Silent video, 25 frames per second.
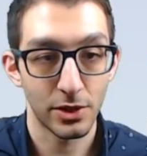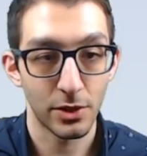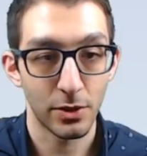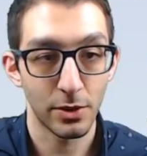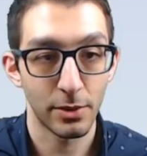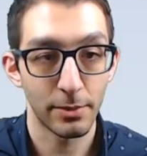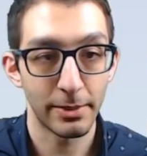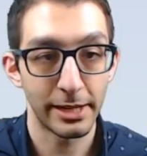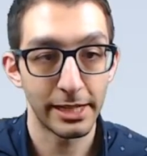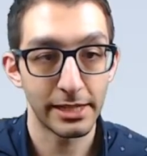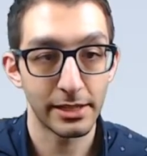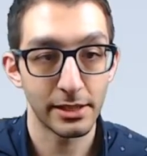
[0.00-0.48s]
we're
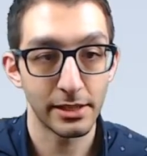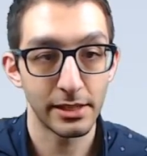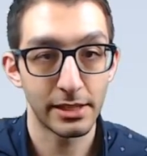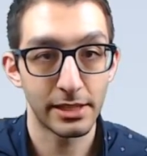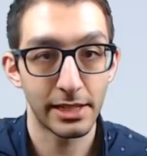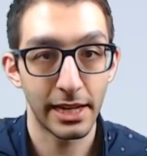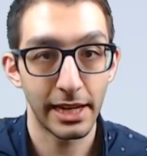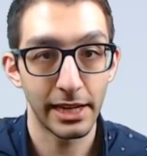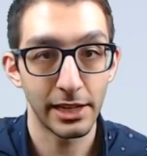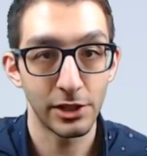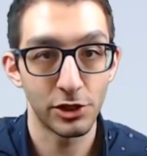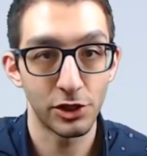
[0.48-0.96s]
basically
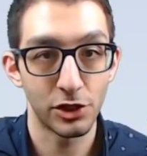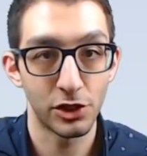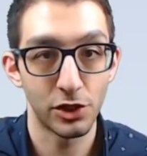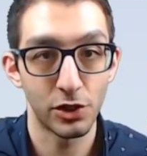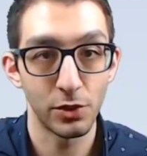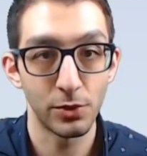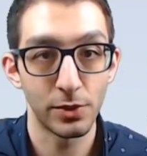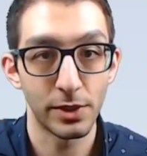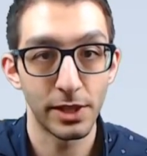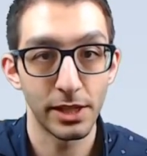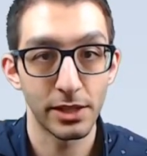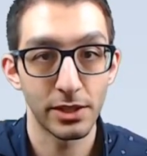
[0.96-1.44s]
saying
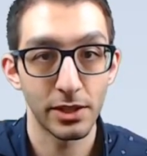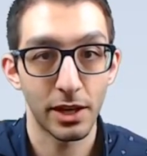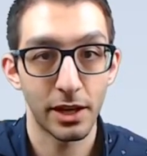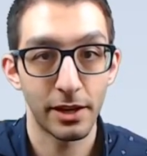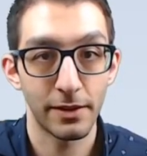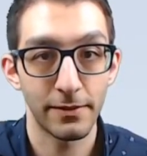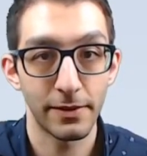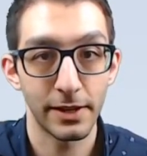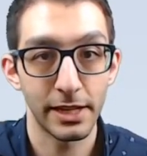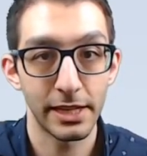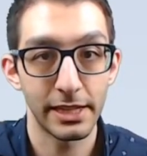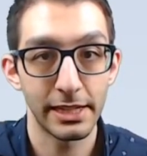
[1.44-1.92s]
shoot this
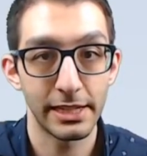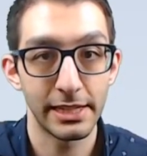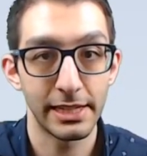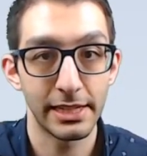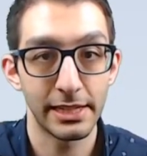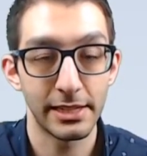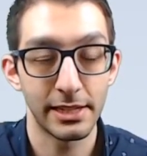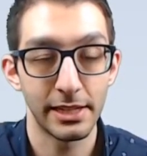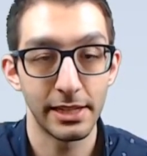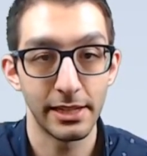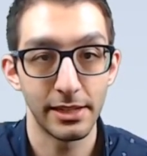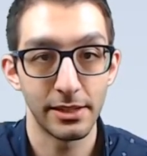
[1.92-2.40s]
off into the
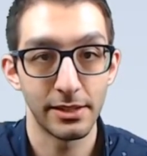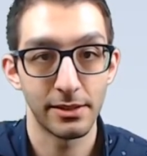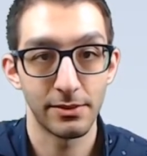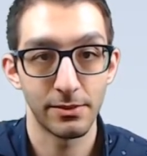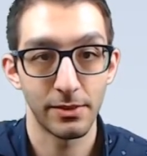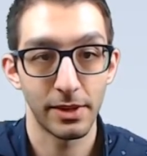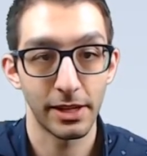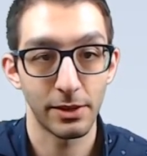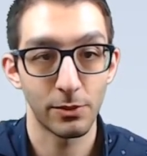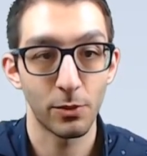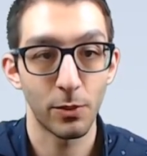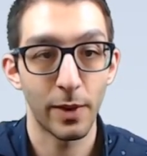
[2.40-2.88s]
distance,
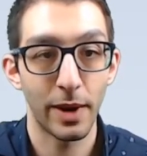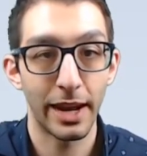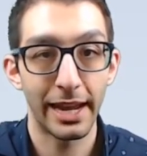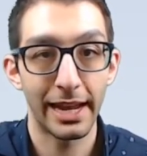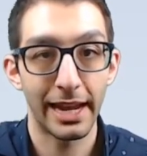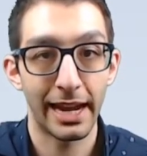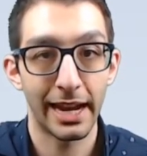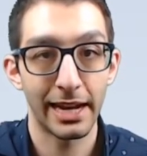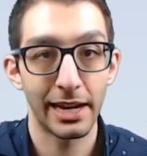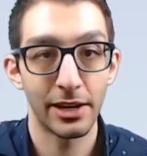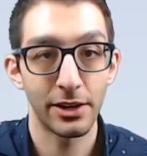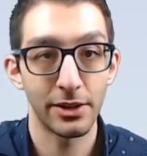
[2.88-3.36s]
like way
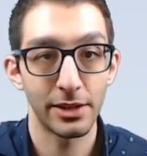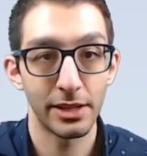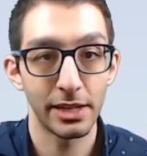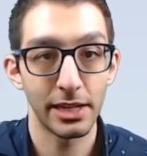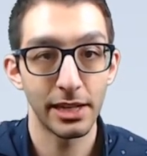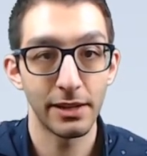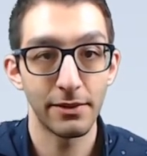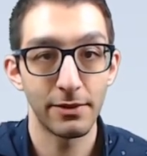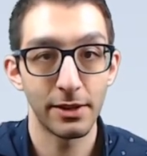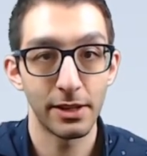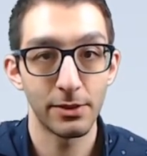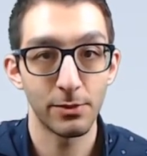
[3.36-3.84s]
higher than
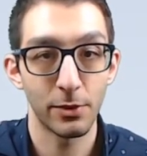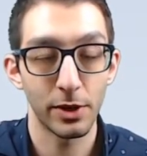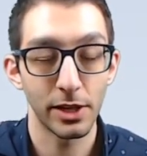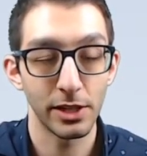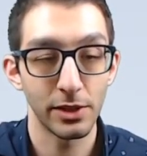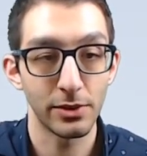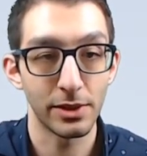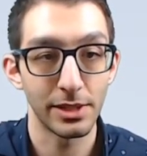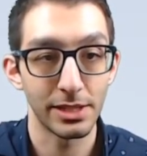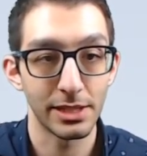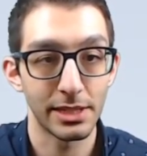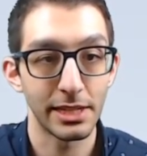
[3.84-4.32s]
even what
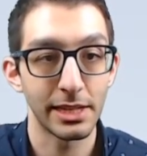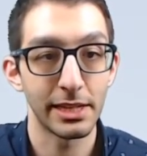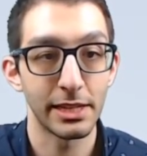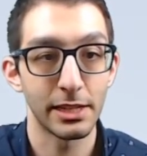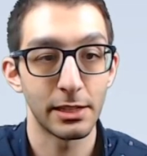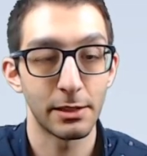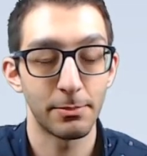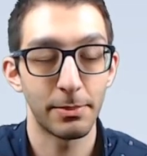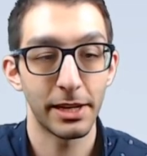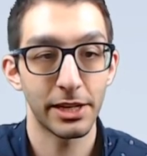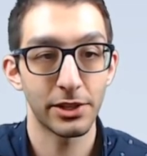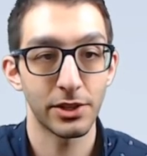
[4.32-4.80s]
you can see in
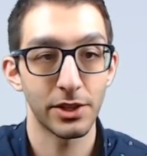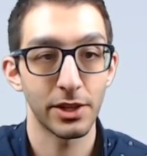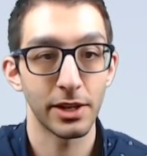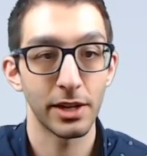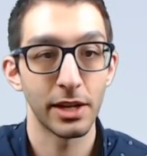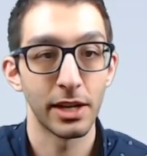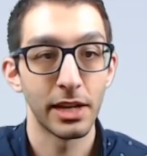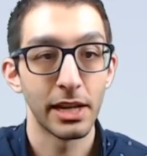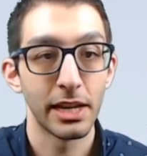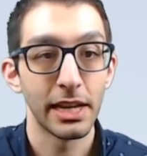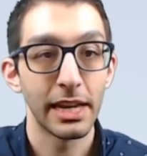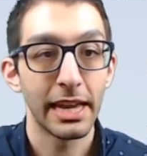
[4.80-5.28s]
this picture,
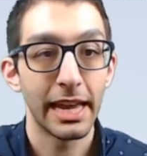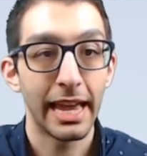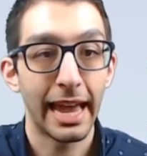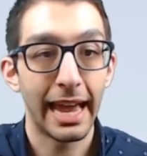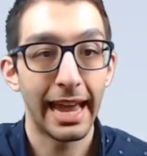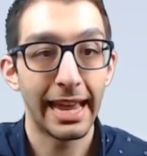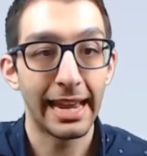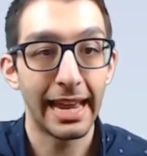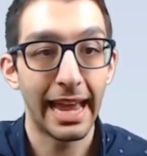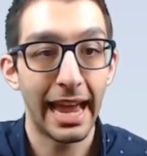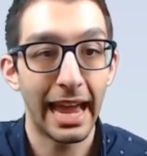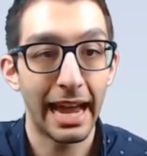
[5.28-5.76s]

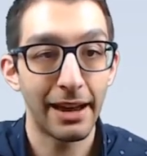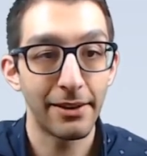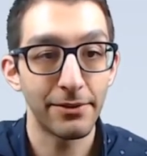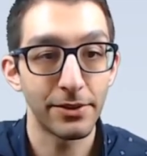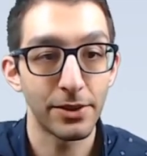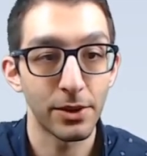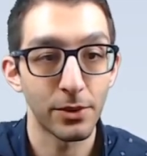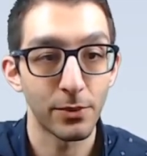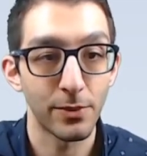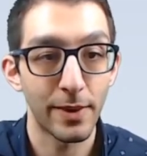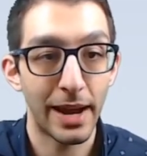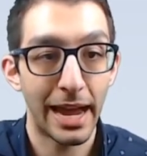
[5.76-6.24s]
and have
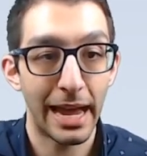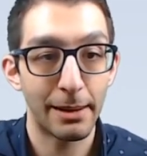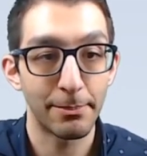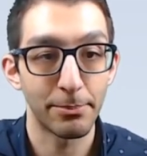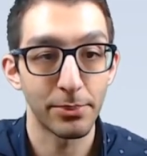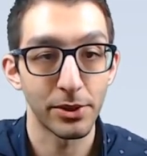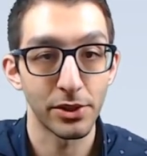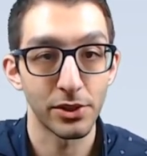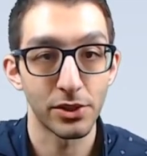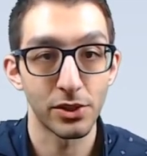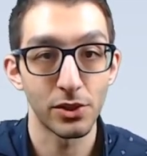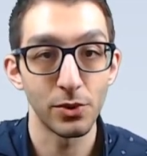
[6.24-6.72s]
the rat
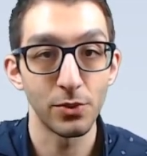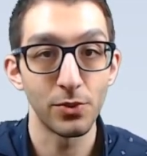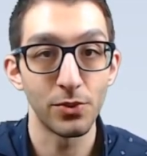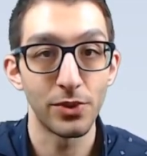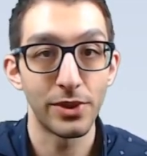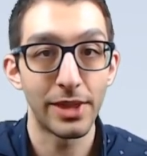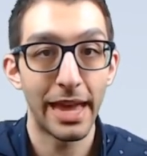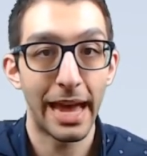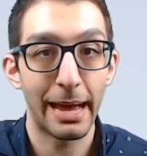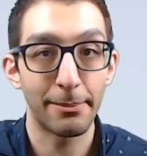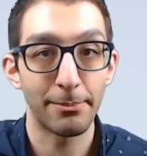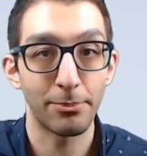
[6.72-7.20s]
pursue
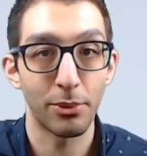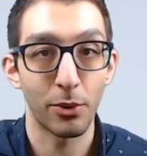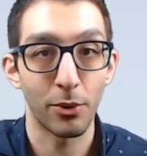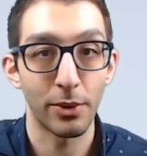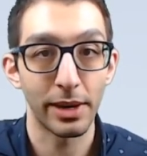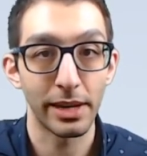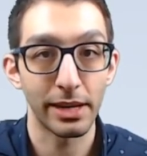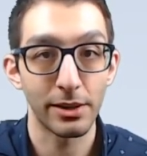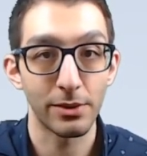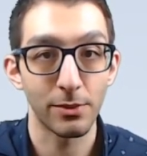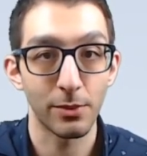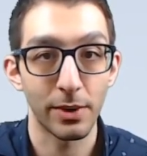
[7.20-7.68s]
that
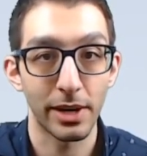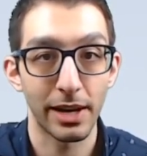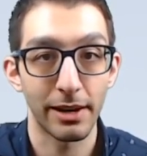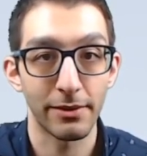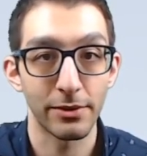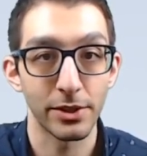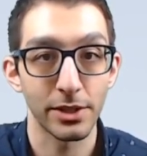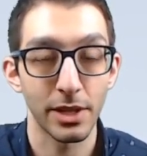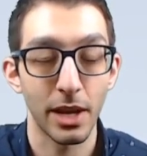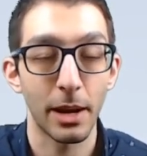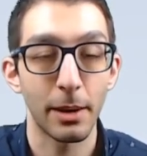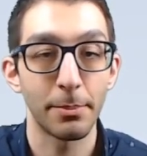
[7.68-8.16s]
point,
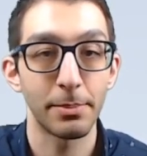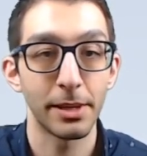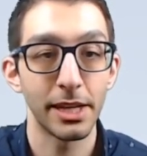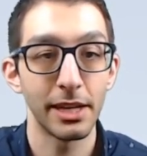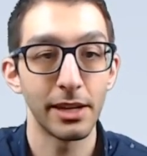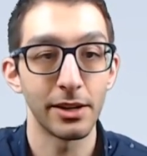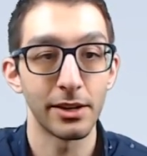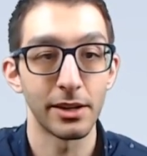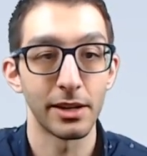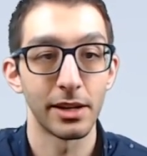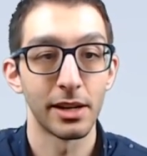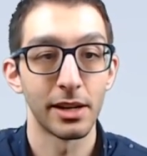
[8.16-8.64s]
whatever's up here.